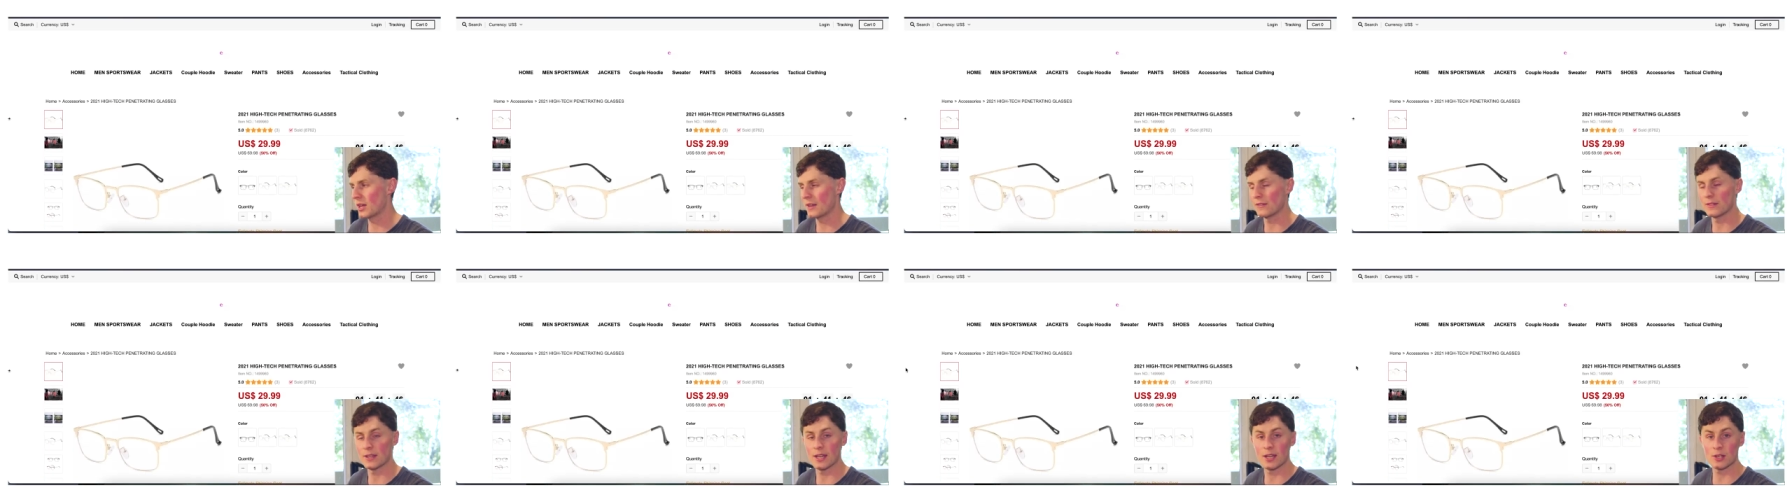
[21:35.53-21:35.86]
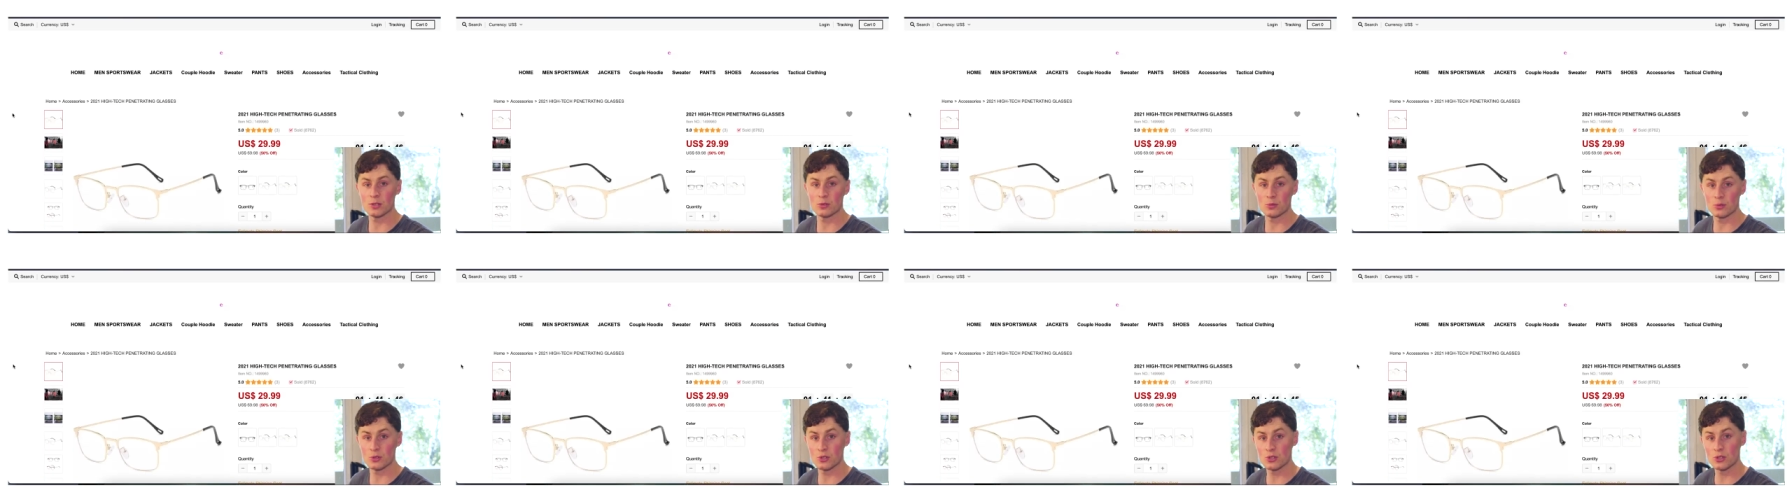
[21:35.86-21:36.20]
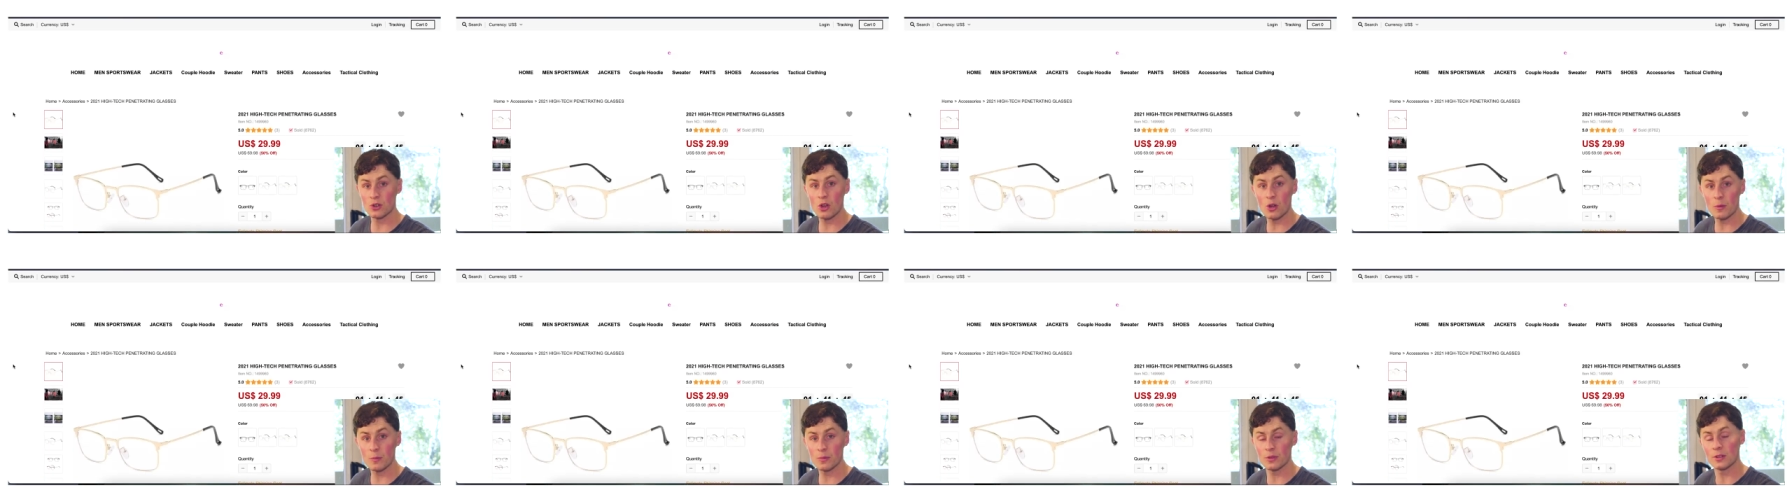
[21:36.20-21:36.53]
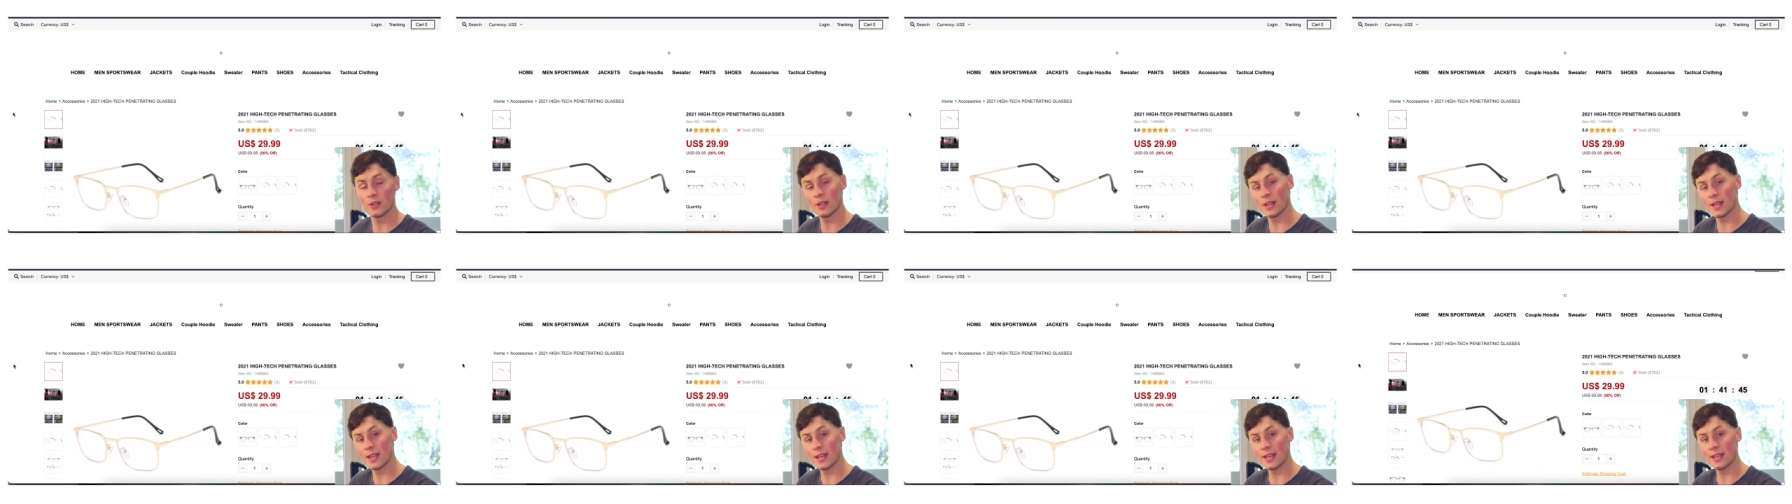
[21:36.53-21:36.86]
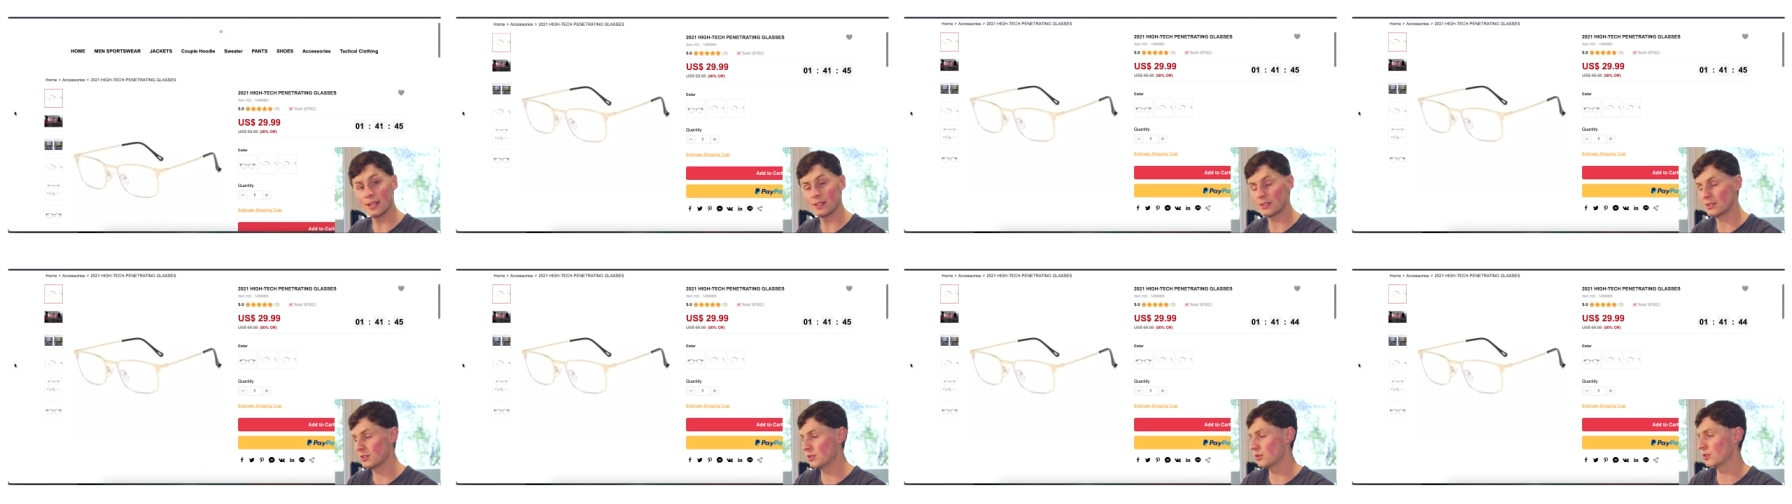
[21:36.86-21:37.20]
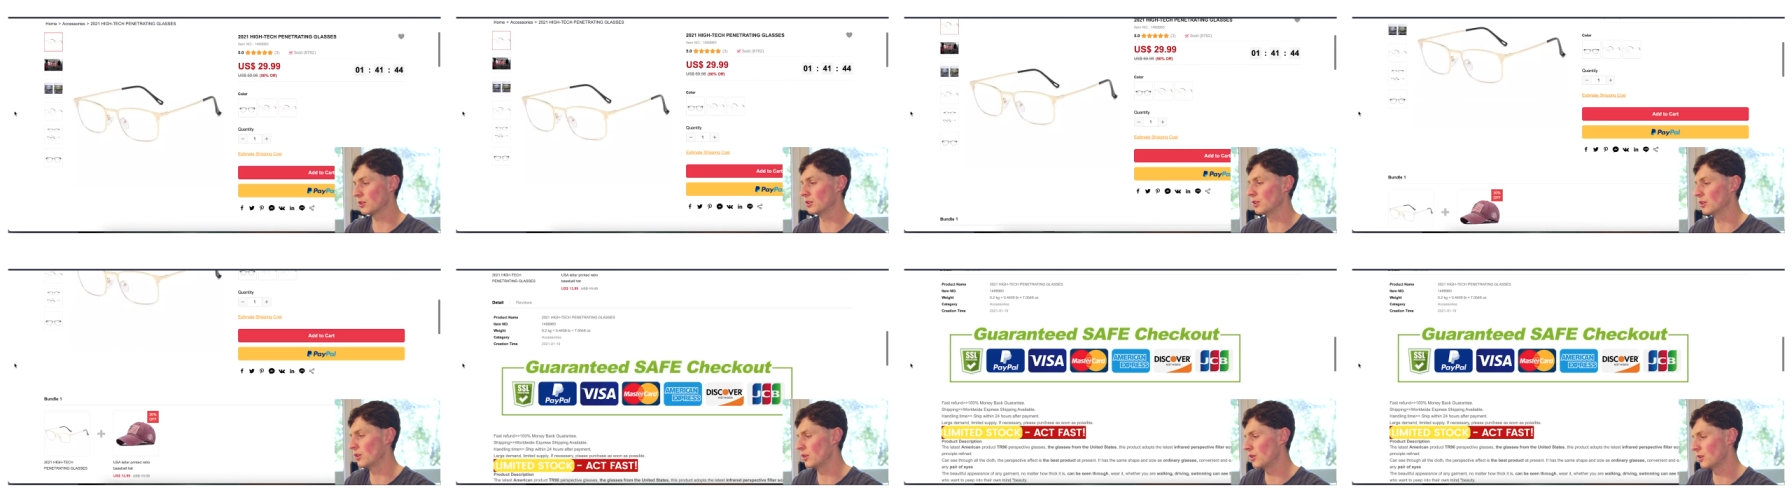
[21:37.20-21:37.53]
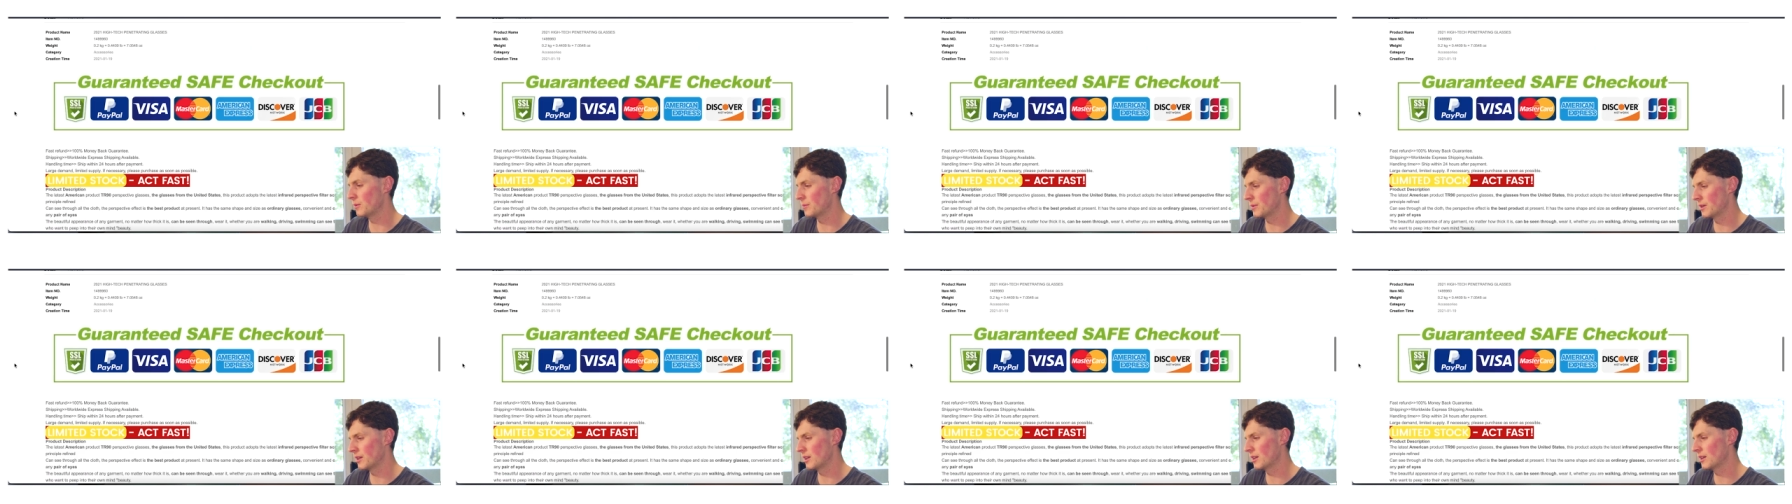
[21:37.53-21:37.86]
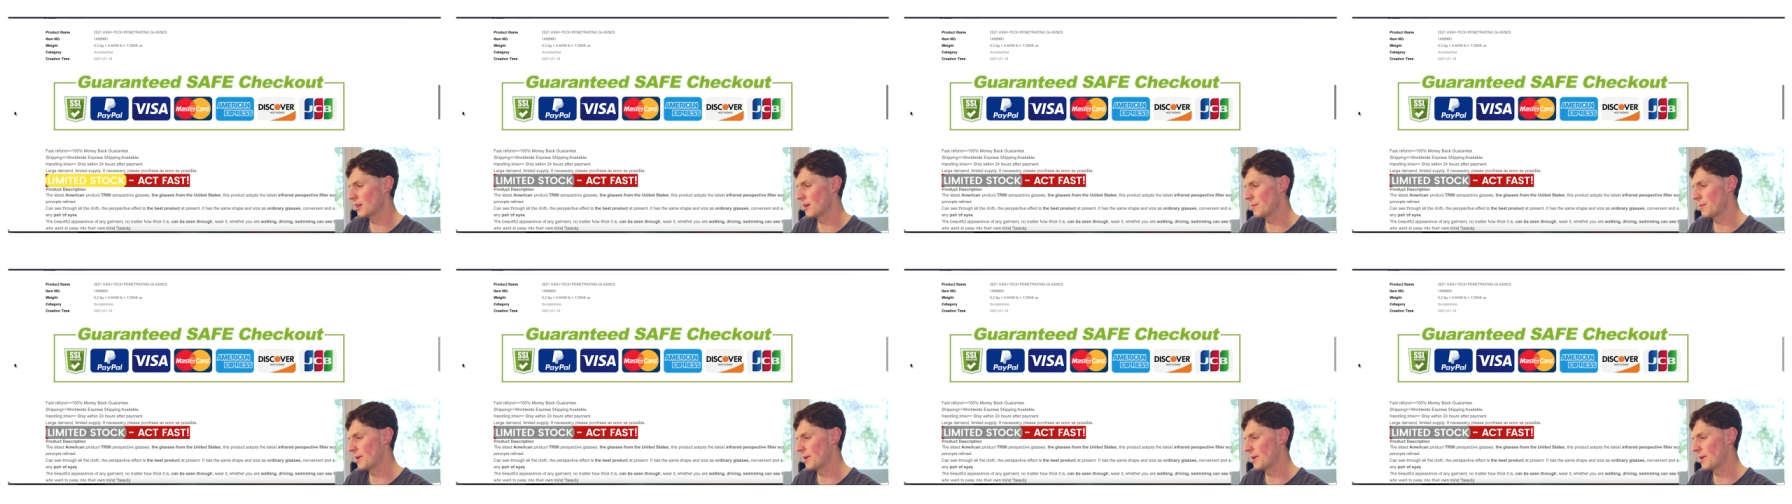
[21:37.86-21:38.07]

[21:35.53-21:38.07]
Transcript: at the actual shop and you can learn a bit